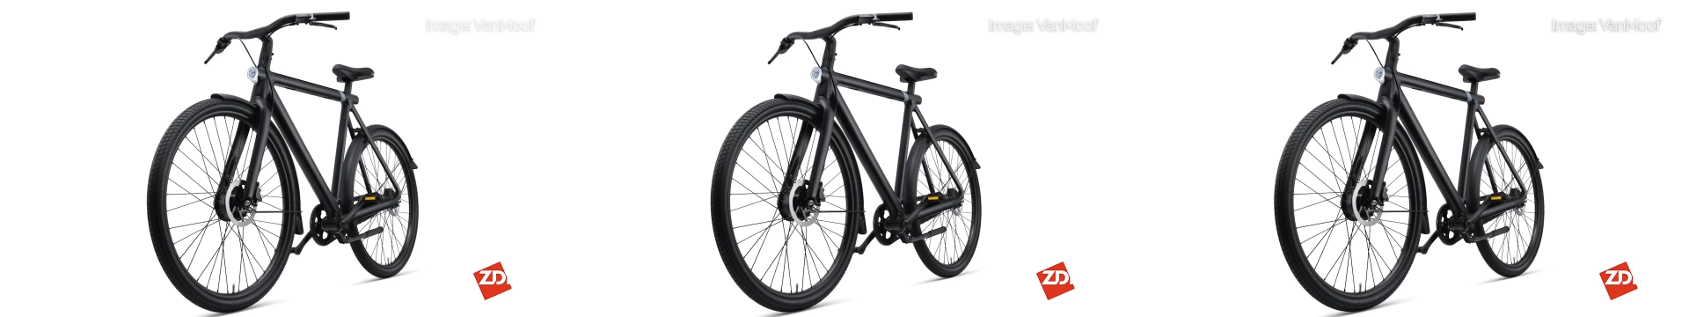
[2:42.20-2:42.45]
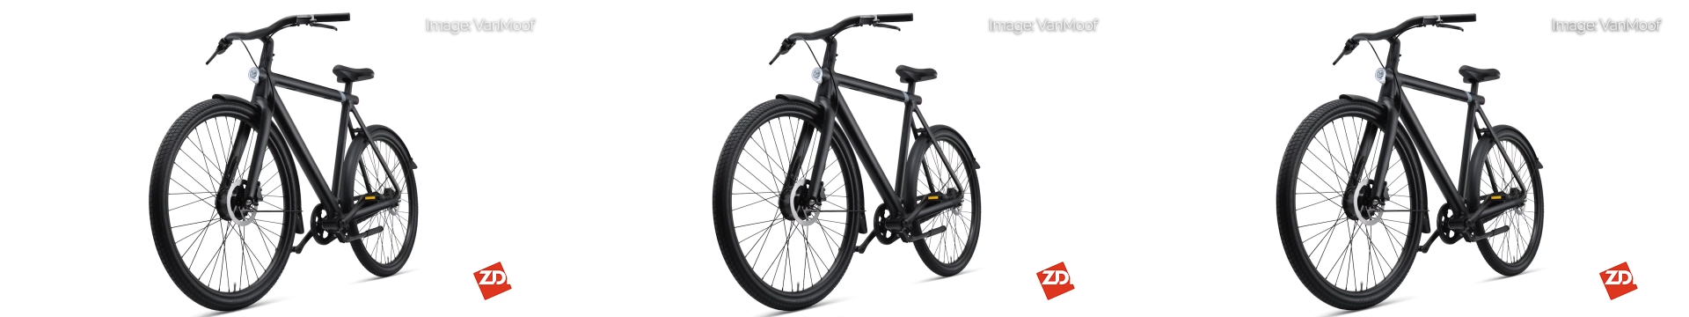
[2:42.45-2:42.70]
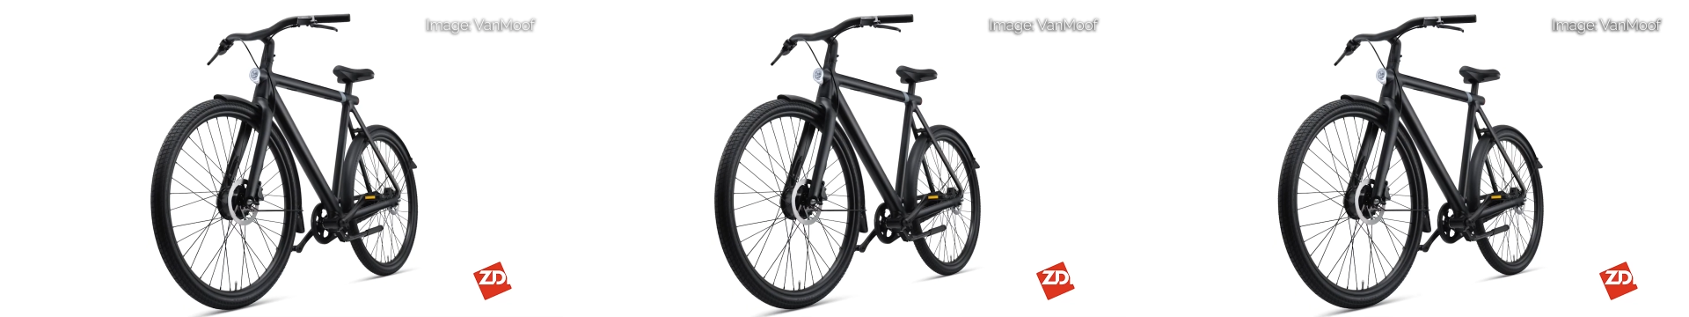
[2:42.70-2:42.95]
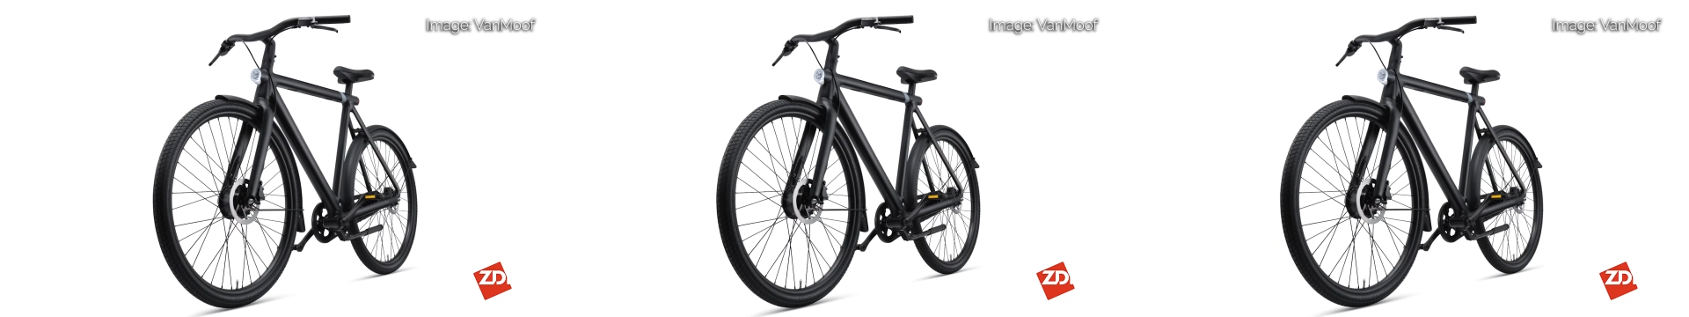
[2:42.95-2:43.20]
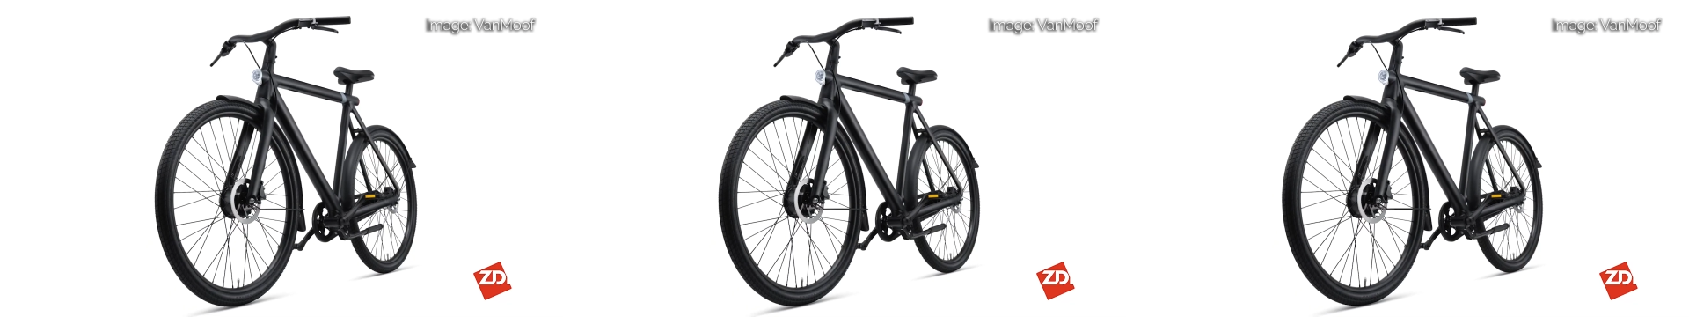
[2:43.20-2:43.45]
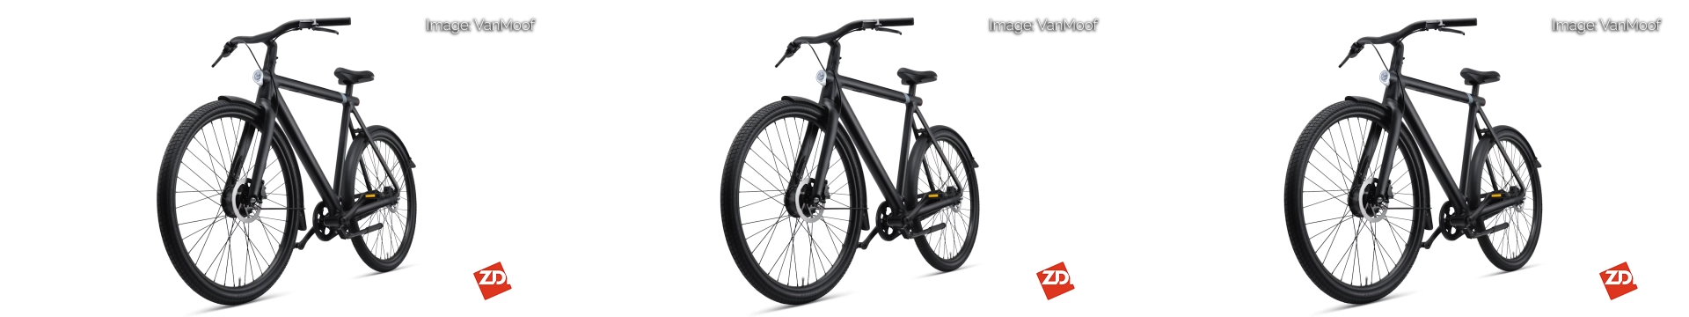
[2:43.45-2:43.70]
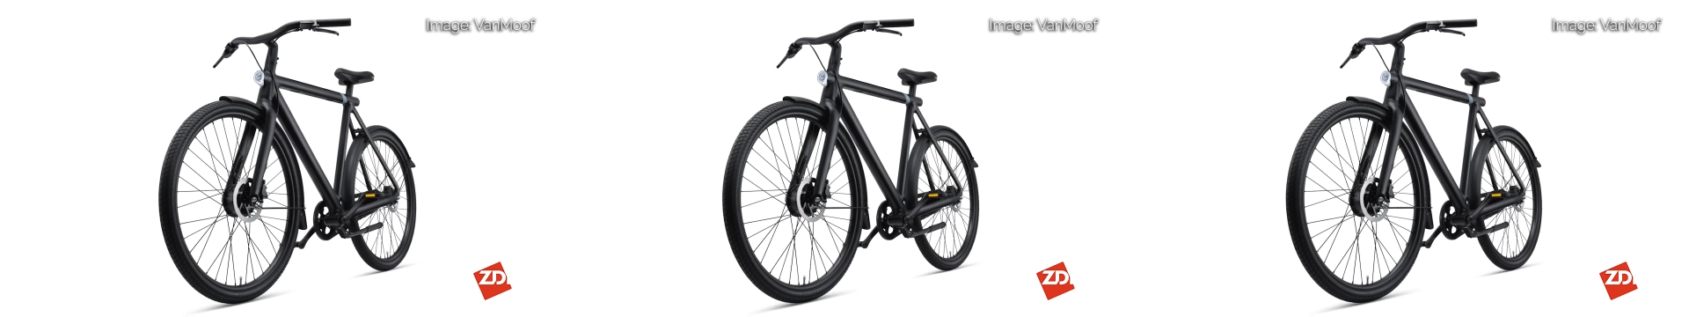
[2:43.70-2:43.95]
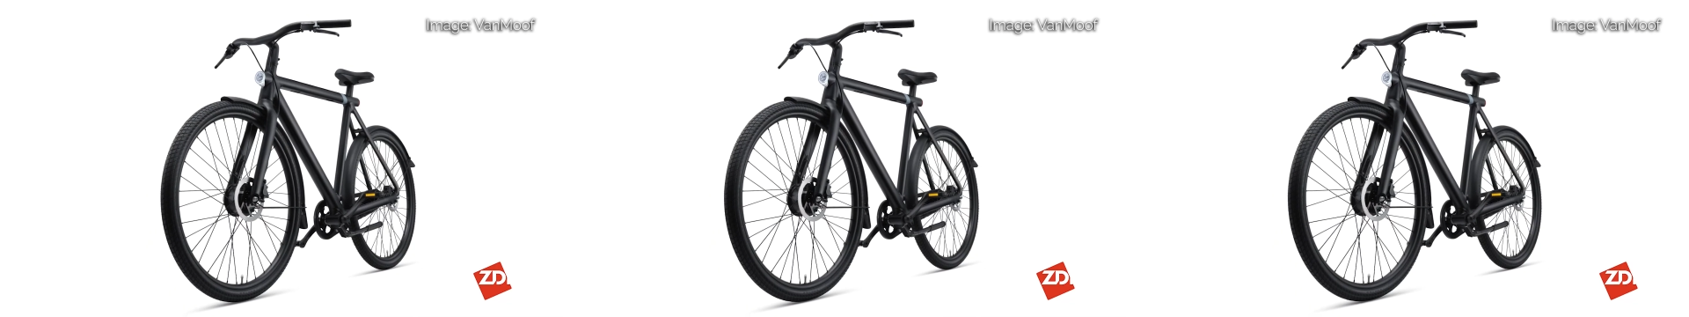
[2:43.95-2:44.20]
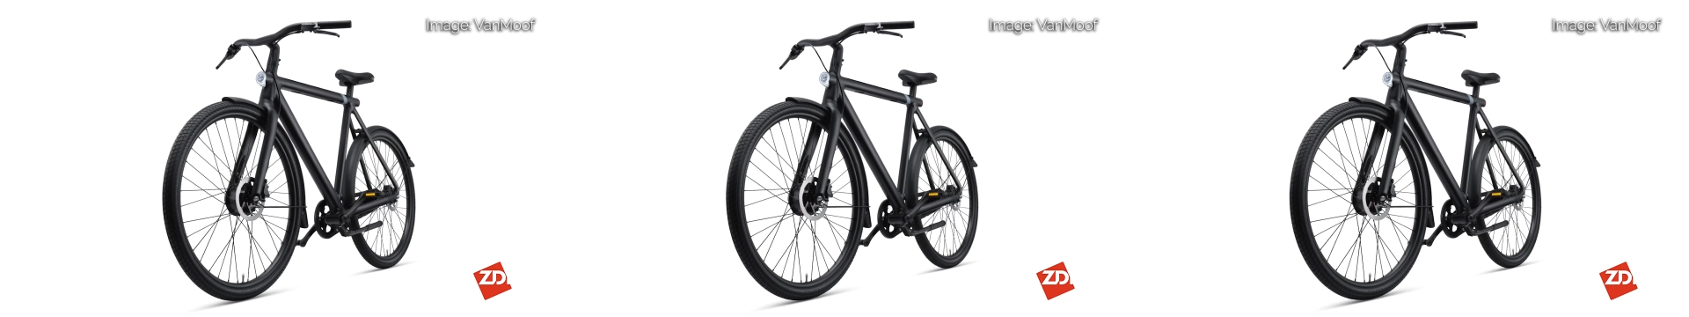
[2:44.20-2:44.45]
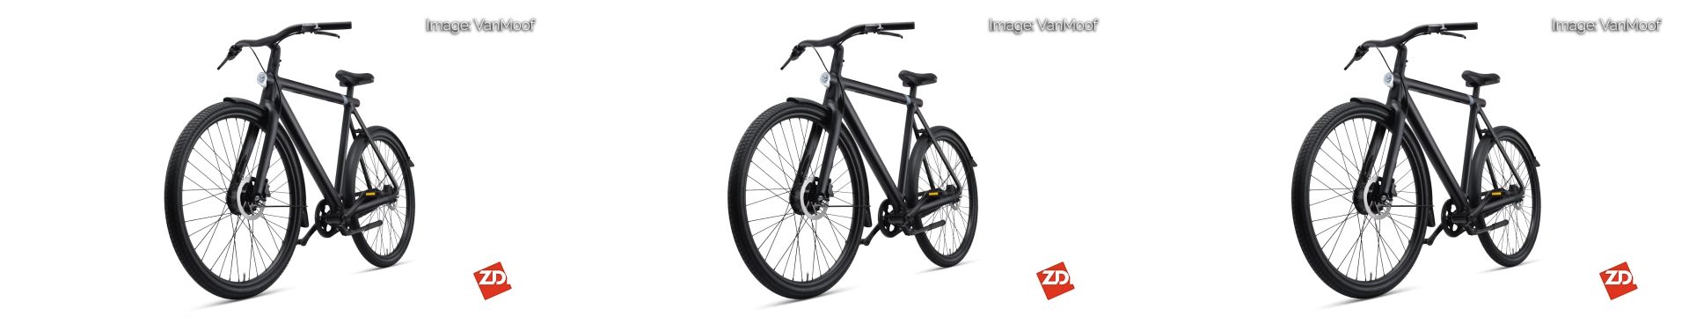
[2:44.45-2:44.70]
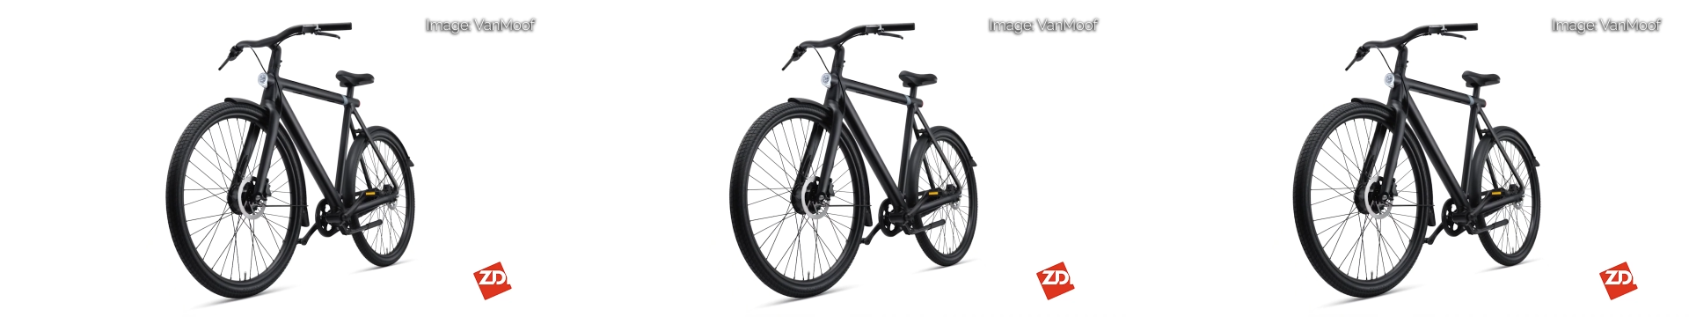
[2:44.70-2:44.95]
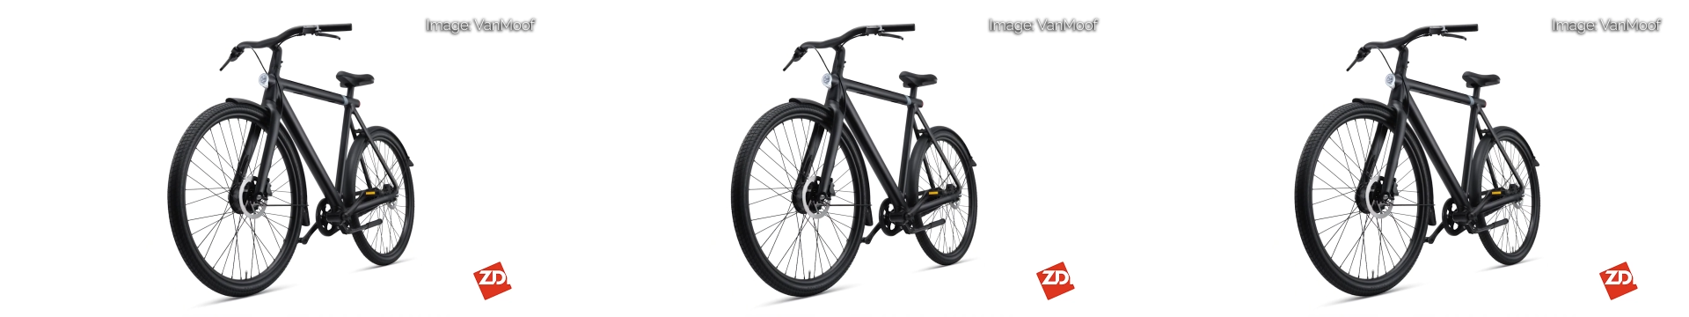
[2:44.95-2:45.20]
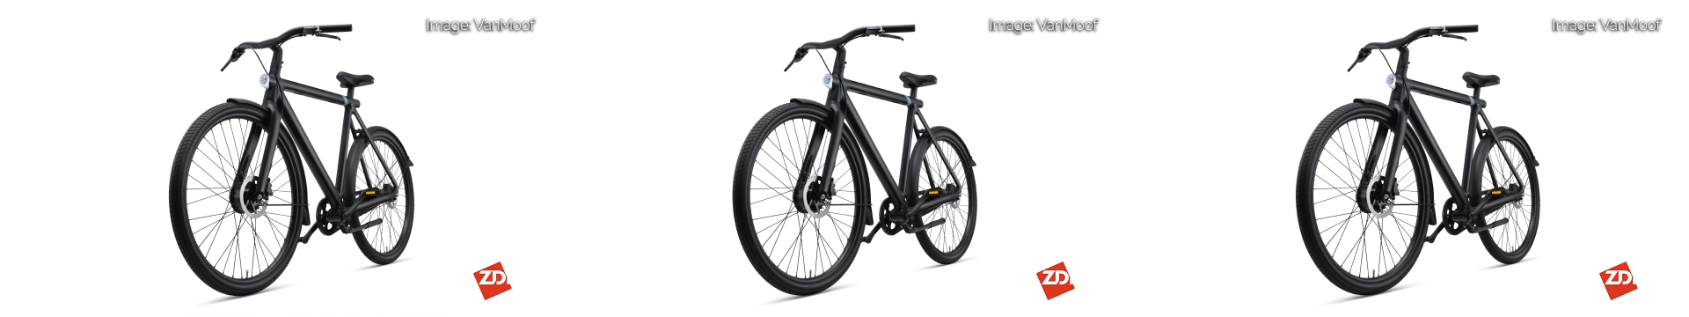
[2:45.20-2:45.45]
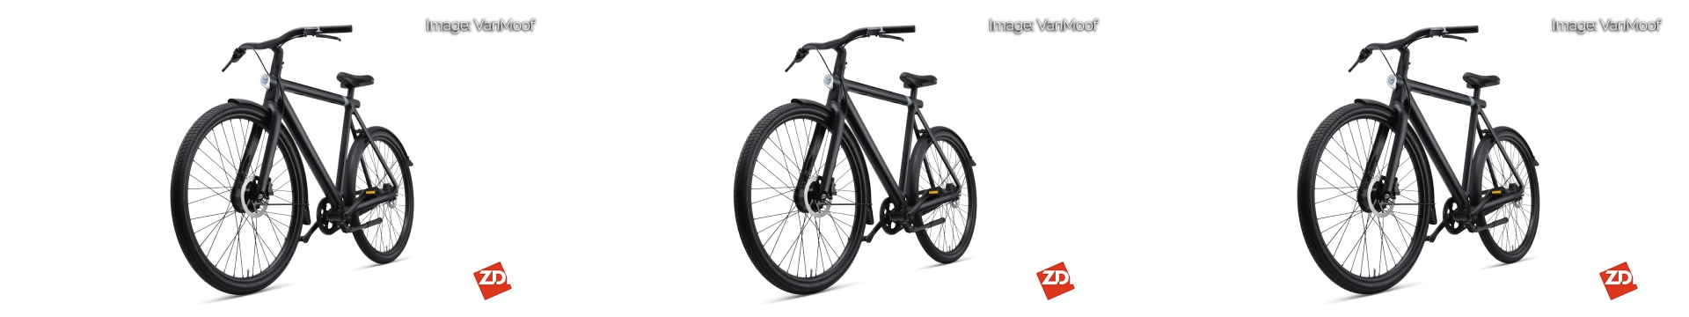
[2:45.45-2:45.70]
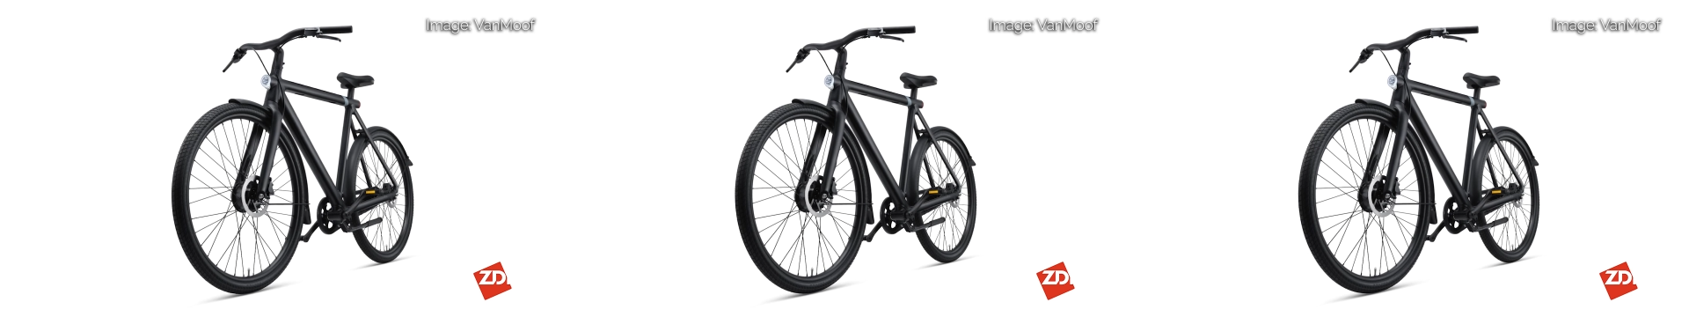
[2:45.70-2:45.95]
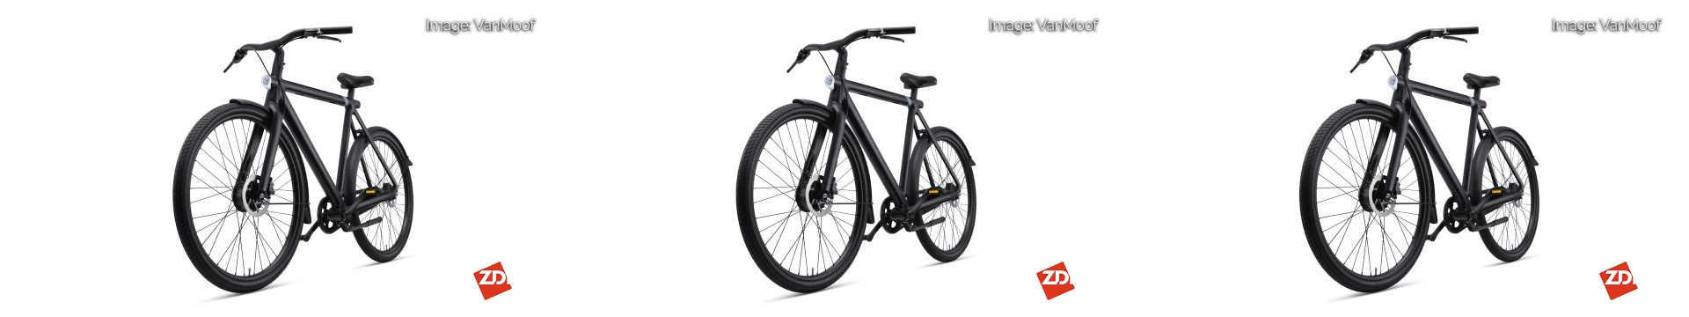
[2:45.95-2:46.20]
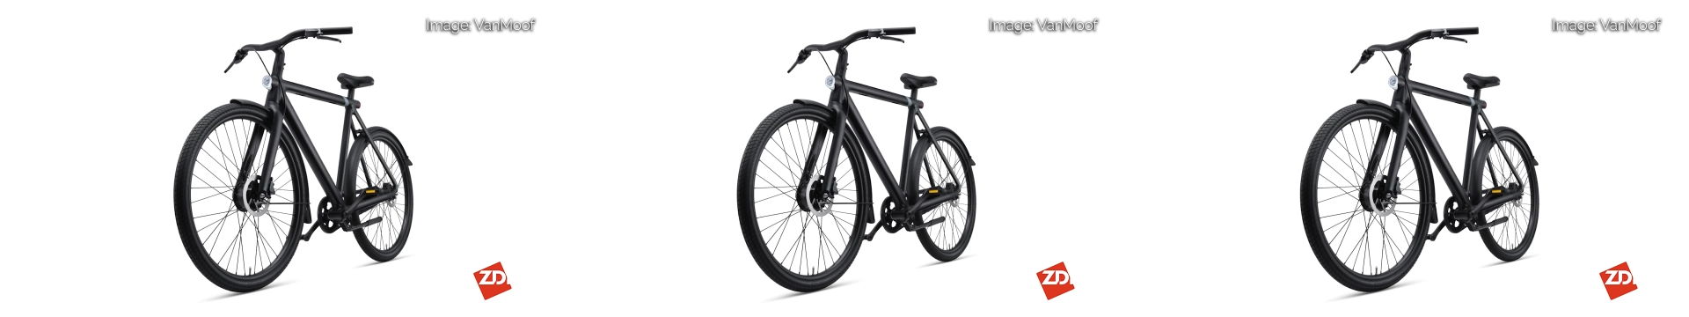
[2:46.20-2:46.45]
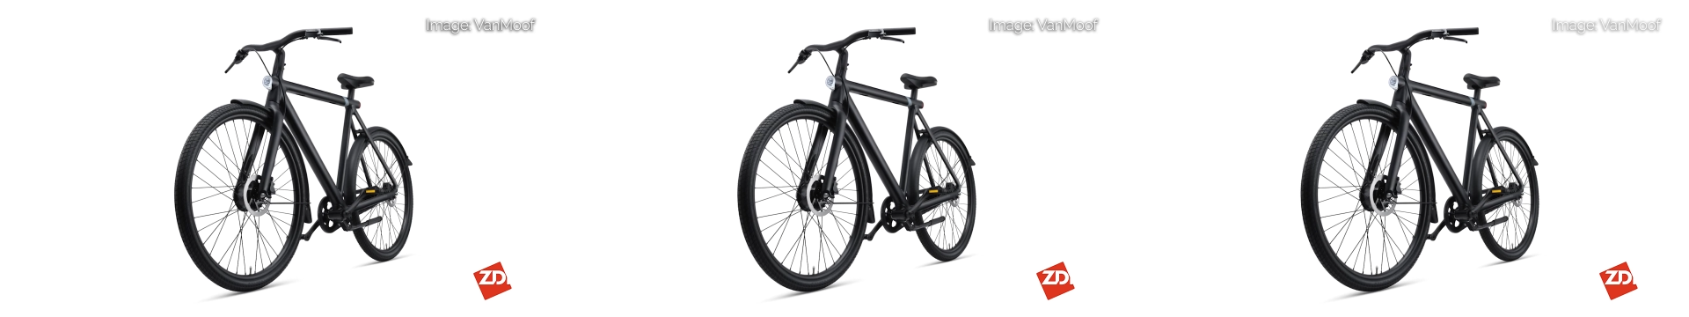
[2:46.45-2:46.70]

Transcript: (no speaker visible)